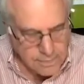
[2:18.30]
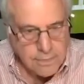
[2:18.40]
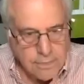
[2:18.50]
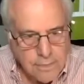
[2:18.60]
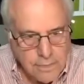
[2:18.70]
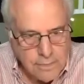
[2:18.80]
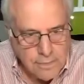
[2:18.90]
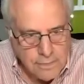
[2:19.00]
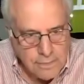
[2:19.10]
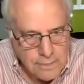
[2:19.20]

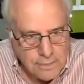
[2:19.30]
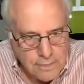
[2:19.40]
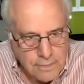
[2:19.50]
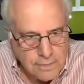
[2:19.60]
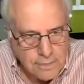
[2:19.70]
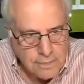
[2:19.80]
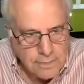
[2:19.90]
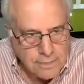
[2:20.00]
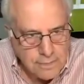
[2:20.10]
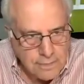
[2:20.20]

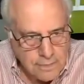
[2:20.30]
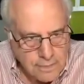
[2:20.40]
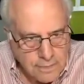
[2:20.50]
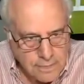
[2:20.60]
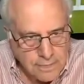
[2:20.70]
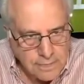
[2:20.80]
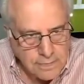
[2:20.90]
[no speech]